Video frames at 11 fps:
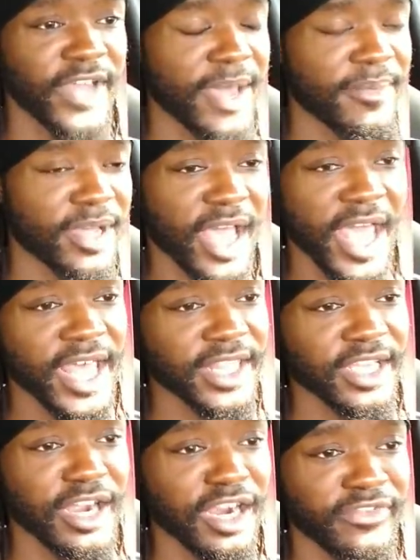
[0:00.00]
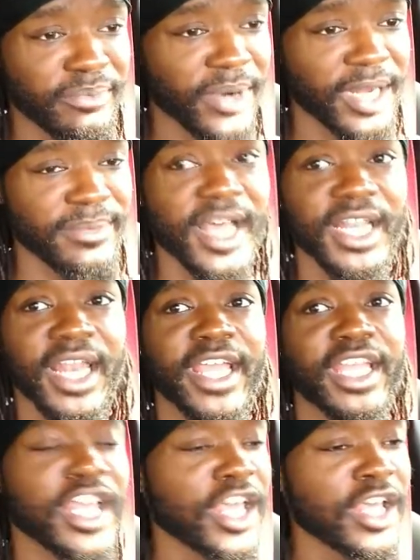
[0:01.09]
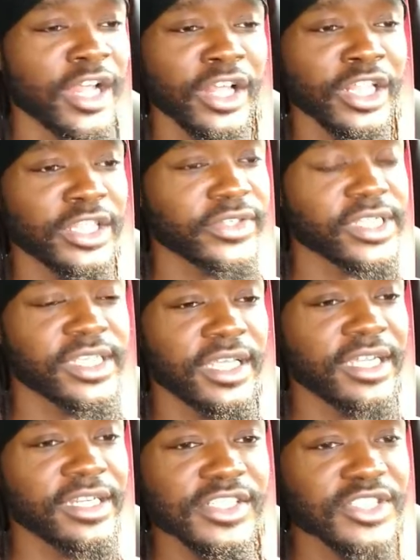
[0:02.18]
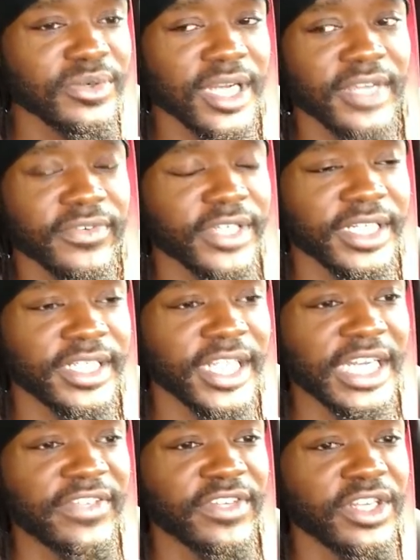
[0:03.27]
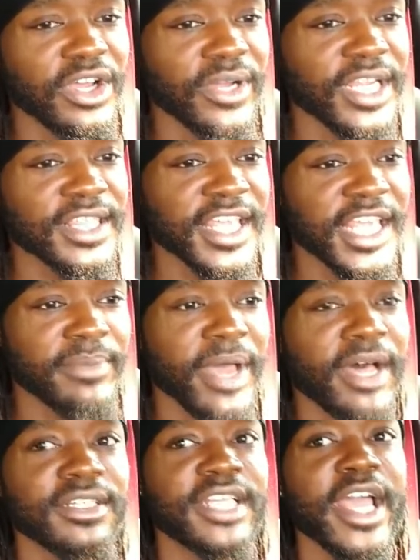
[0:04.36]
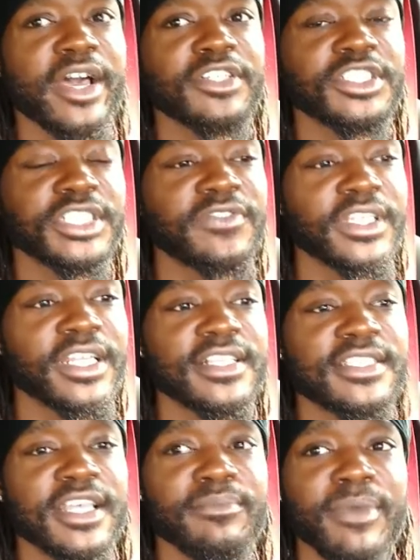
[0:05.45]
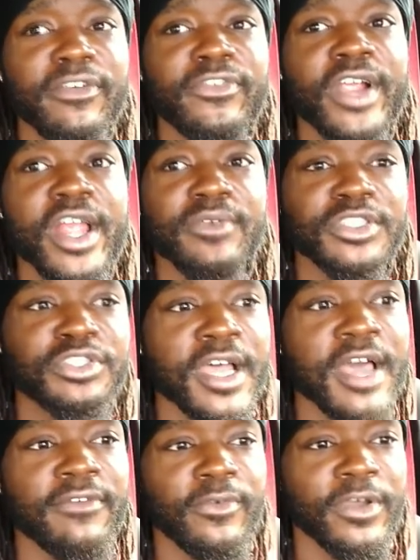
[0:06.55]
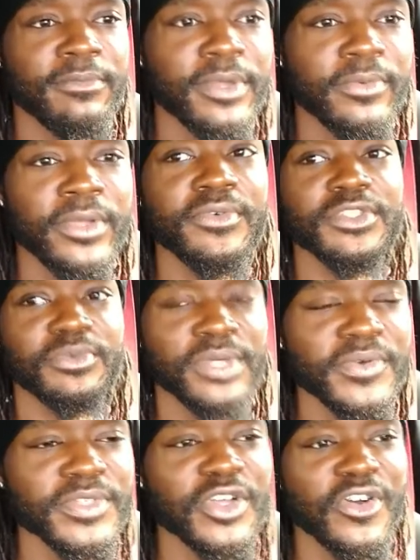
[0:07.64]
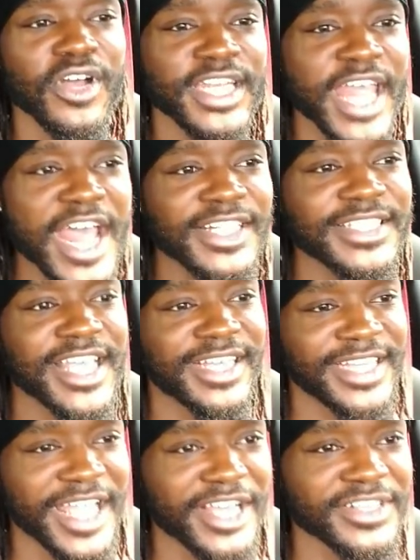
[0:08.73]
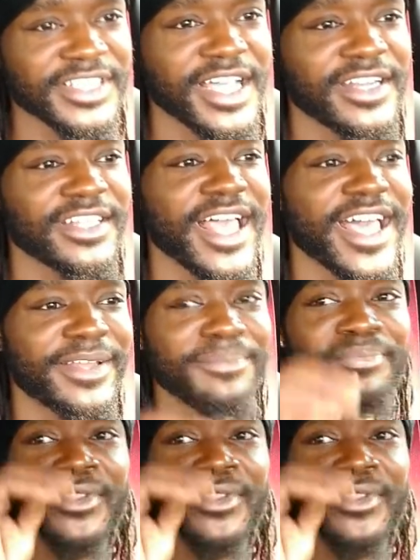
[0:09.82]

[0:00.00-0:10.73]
I had the car for probably about like 3 years or whatever, and didn't even know anything about downshifting. And said my friend was driving with me. We was going downtown Atlanta.